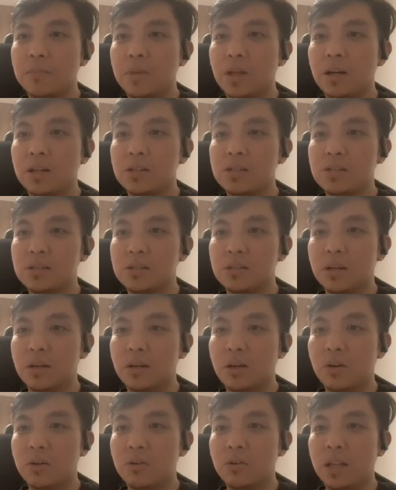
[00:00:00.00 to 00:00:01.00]
there is
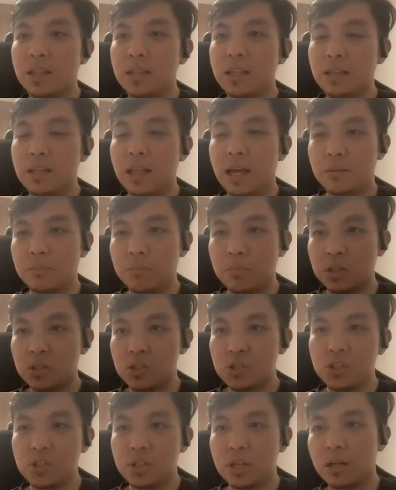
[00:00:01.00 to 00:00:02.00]
already that
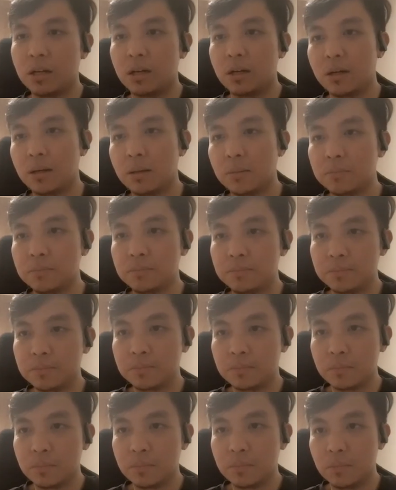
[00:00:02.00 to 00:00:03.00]
much
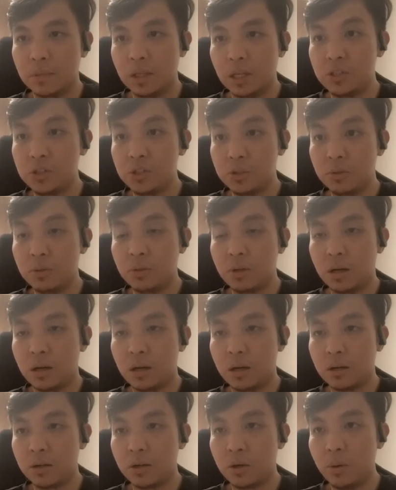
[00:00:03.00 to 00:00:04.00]
issue
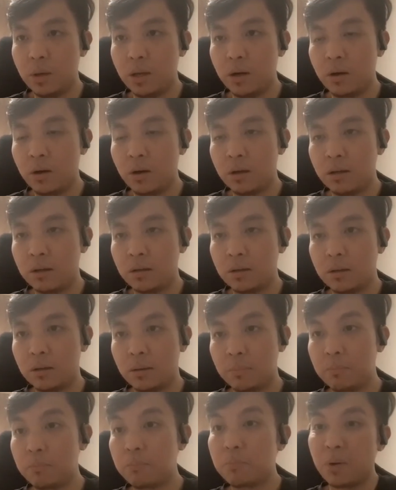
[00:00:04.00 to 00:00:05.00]
going on
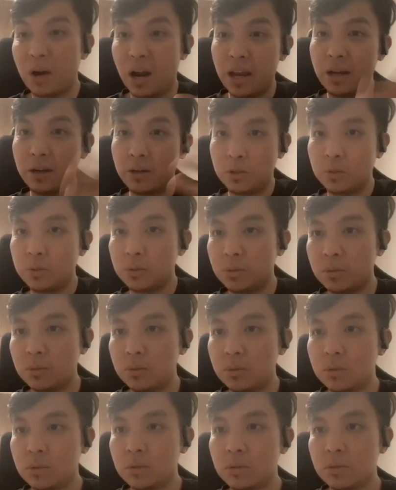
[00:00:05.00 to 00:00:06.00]
prior
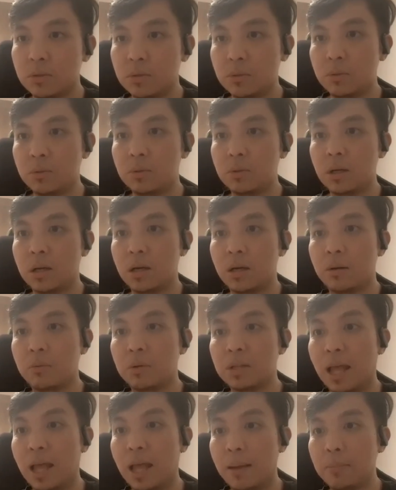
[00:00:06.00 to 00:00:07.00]
to
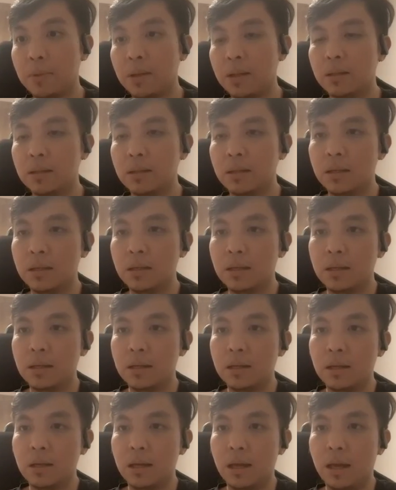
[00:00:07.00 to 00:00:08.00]
what happened.
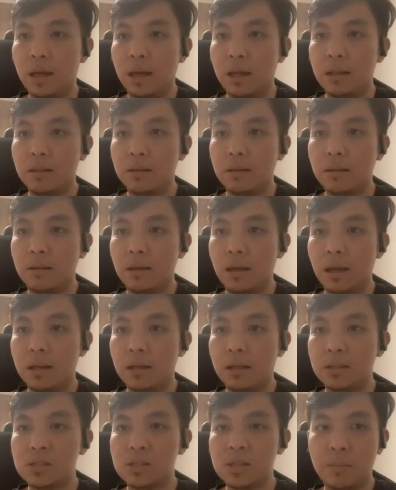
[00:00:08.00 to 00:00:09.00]
And
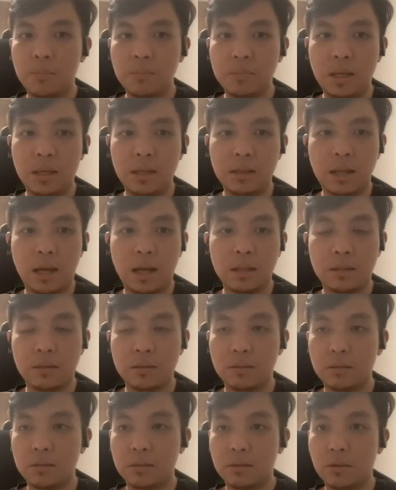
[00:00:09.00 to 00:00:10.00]
it's something that
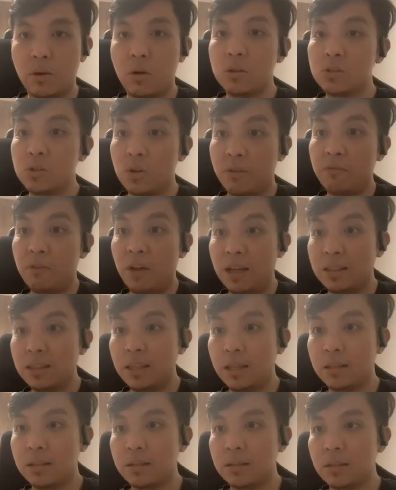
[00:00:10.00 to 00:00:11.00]
also
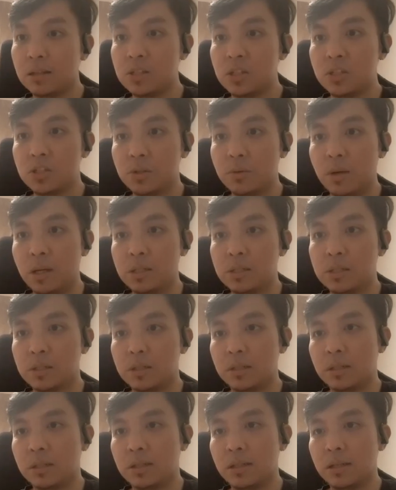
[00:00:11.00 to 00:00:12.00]
affected the
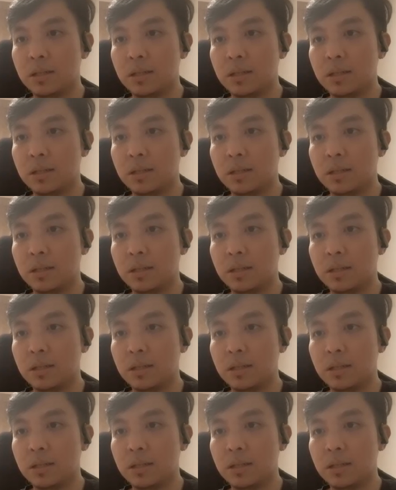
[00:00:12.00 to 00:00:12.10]
situation.